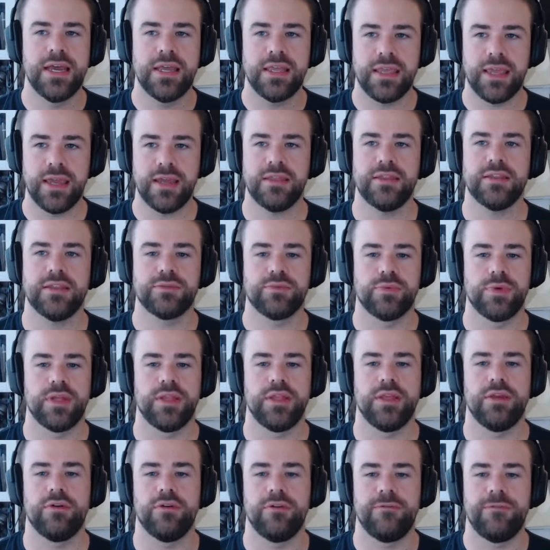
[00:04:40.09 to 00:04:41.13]
Get this
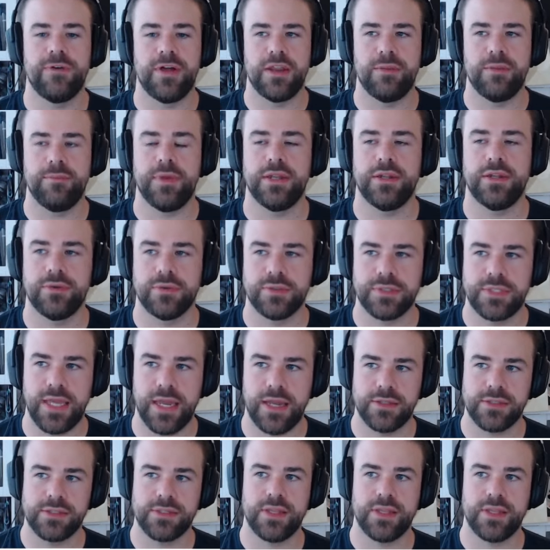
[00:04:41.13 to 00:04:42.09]
really good fundamentals down,